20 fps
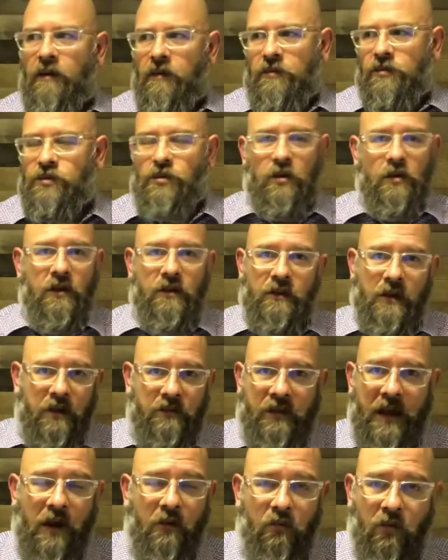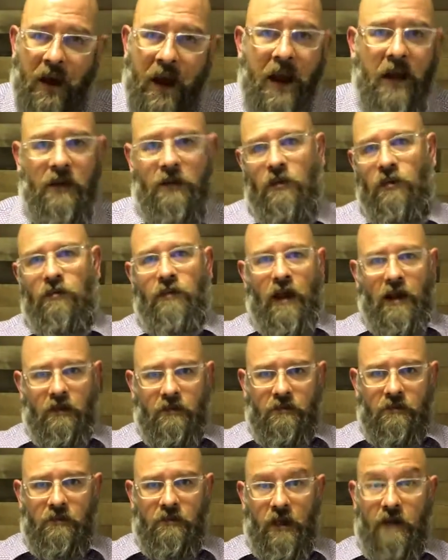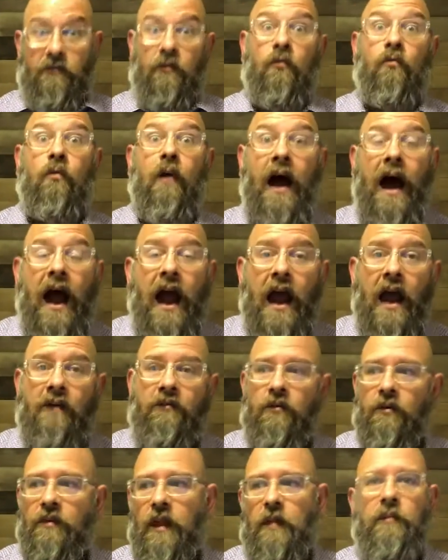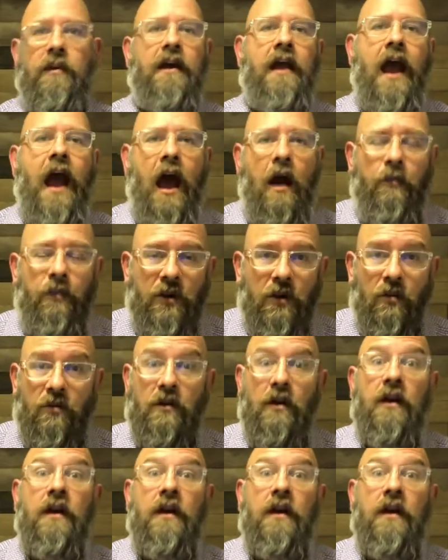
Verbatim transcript: surely at that rank, they've arrived, or they'd be happy or